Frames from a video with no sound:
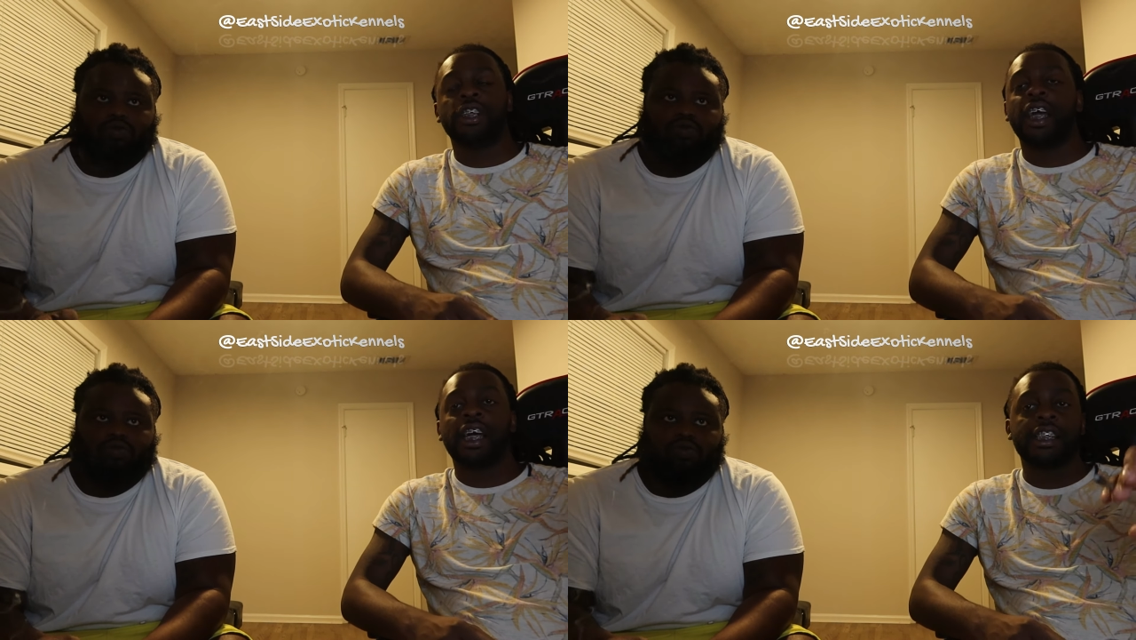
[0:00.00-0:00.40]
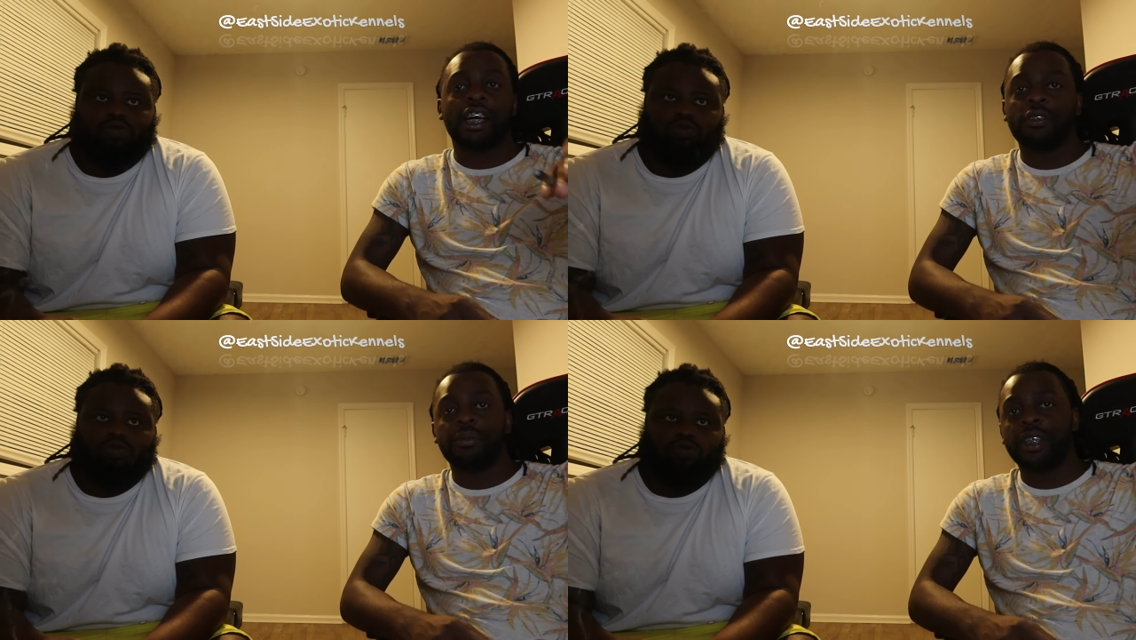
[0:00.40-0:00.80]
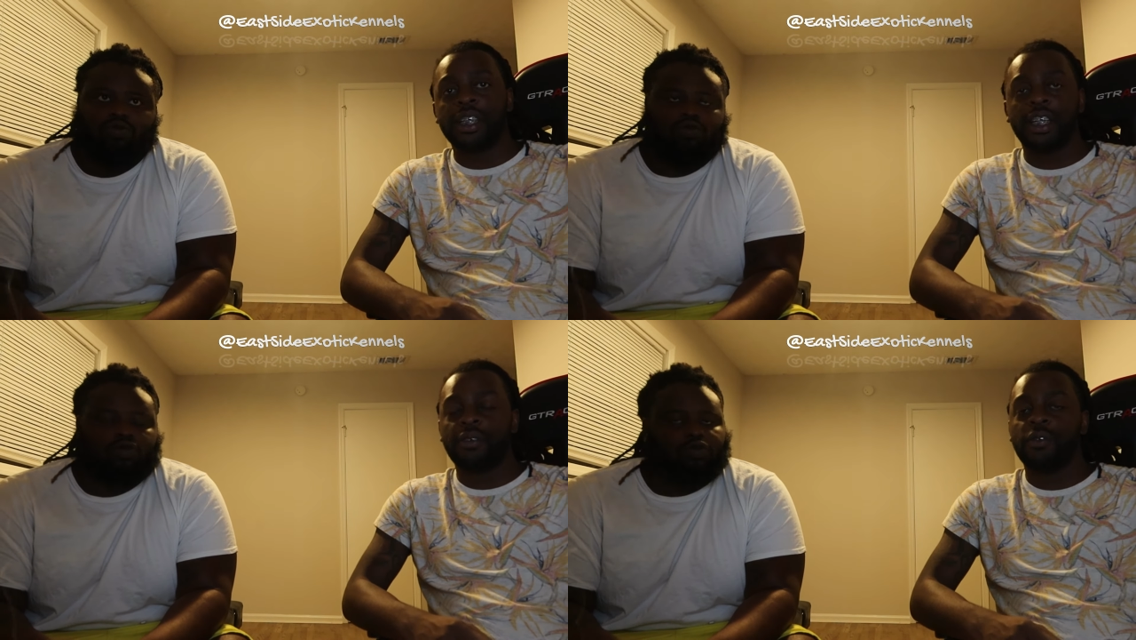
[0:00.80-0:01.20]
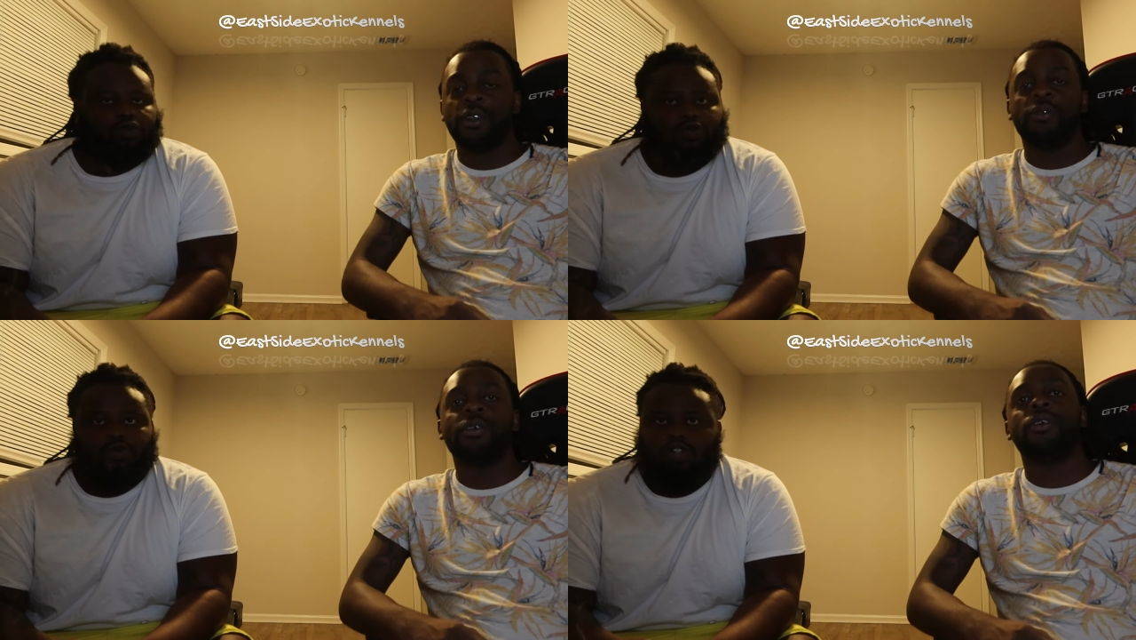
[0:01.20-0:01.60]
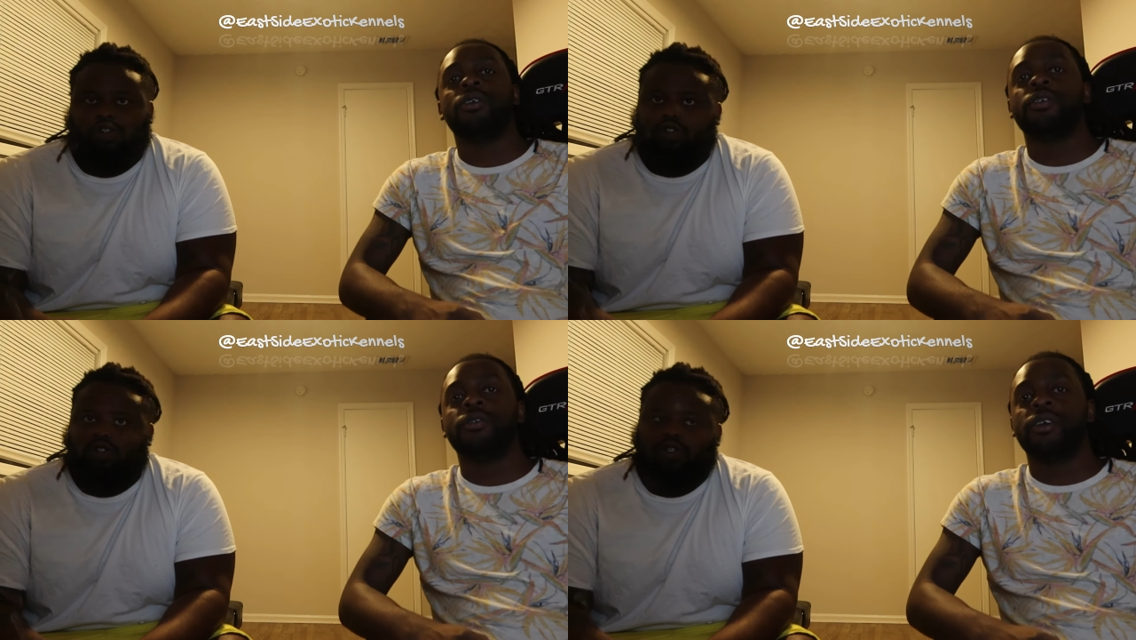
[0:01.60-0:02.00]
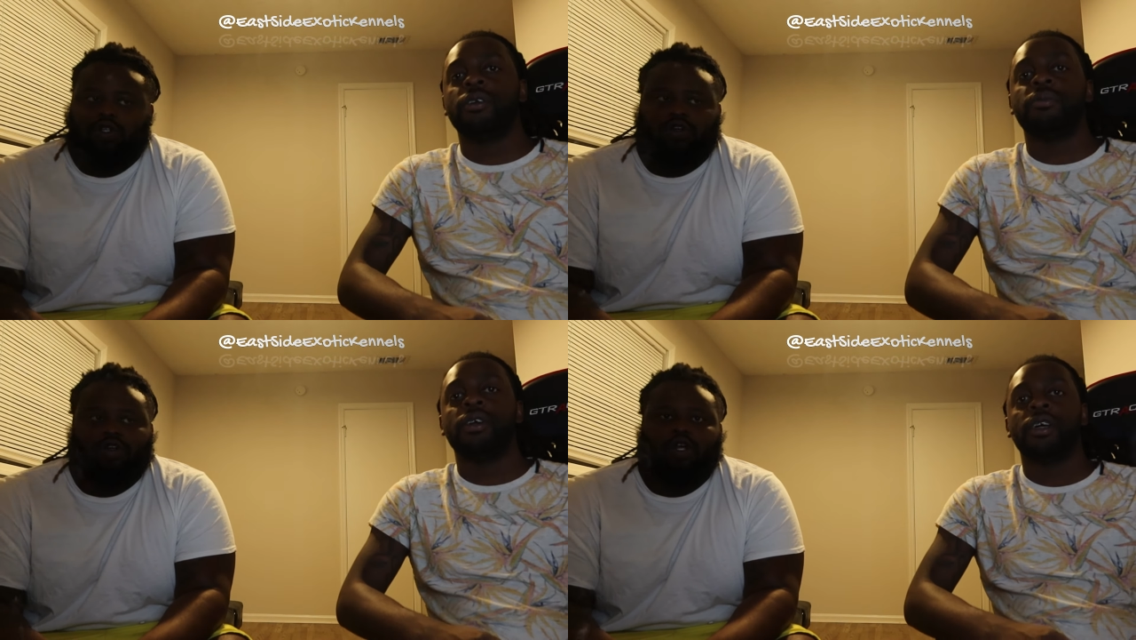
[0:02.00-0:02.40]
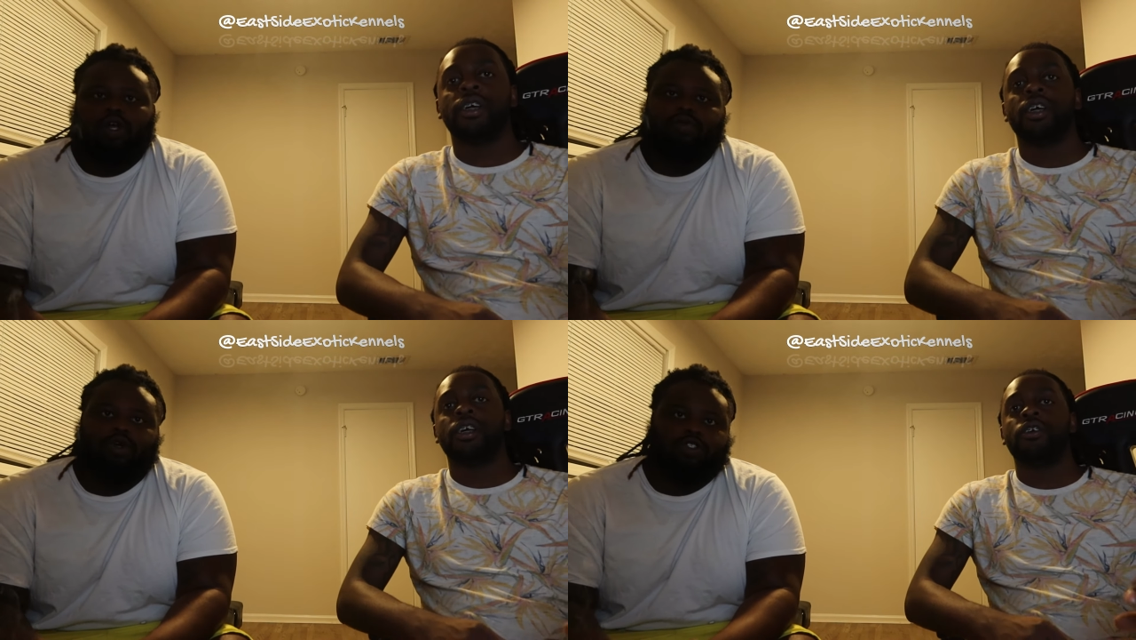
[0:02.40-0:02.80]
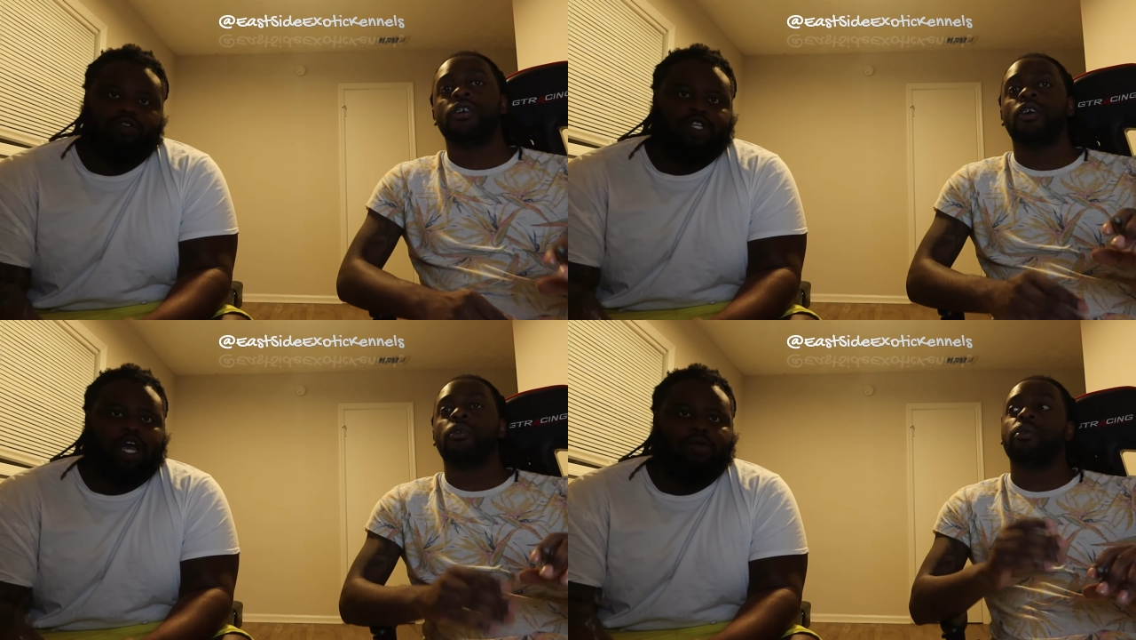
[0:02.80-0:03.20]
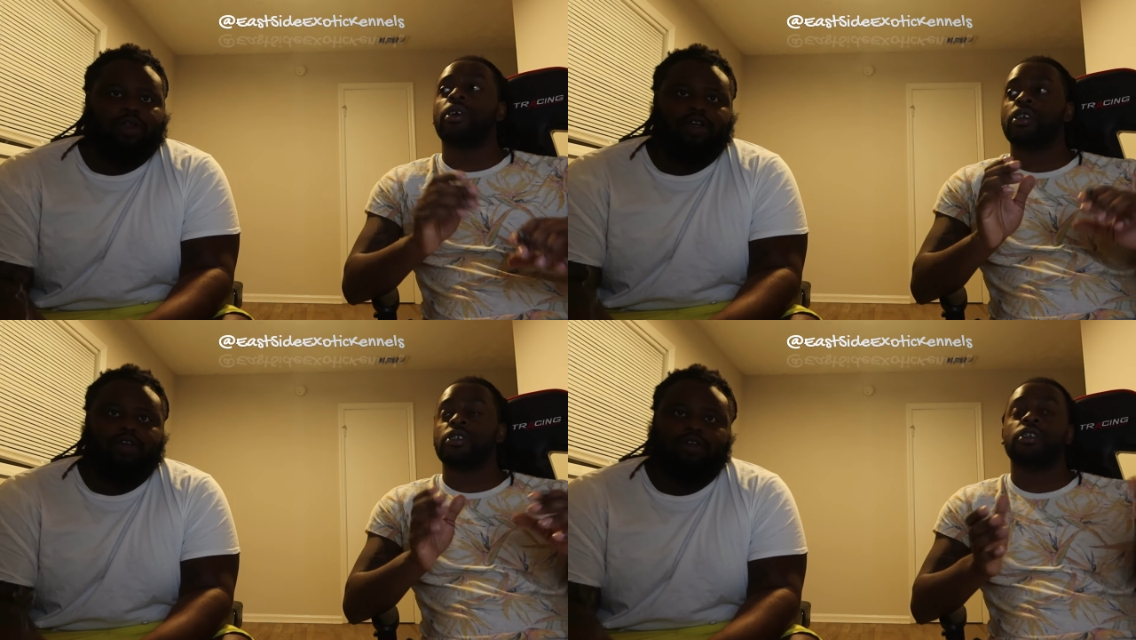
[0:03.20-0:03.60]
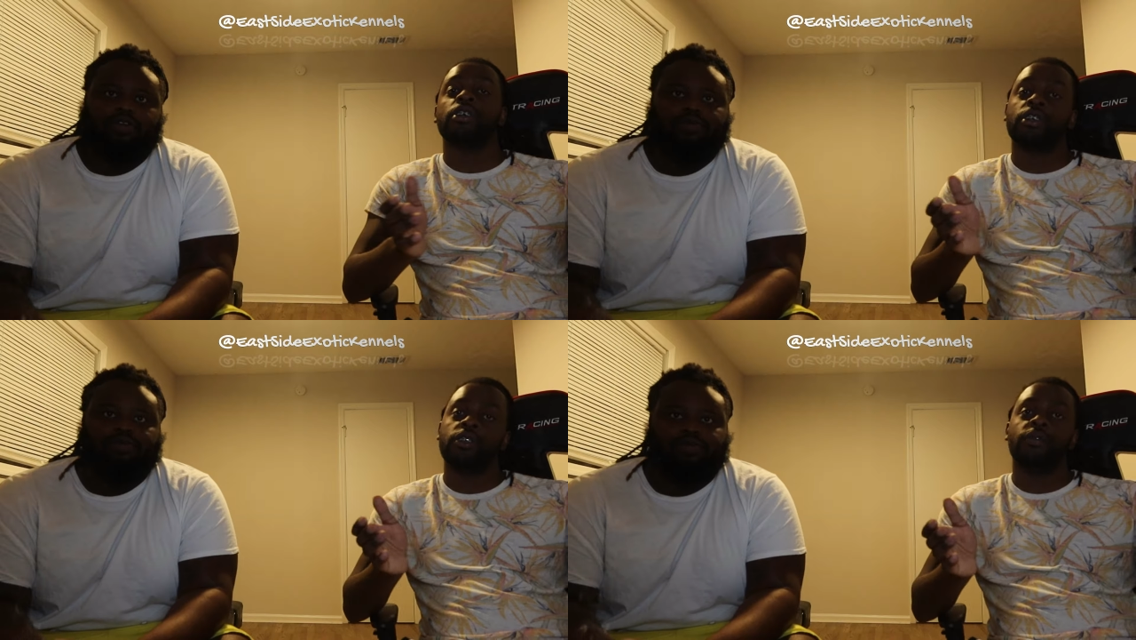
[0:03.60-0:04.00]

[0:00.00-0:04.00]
Speaker 1: You ain't gotta talk to me again if you don't want. You feel me? Girl, but you, can go breed it to her.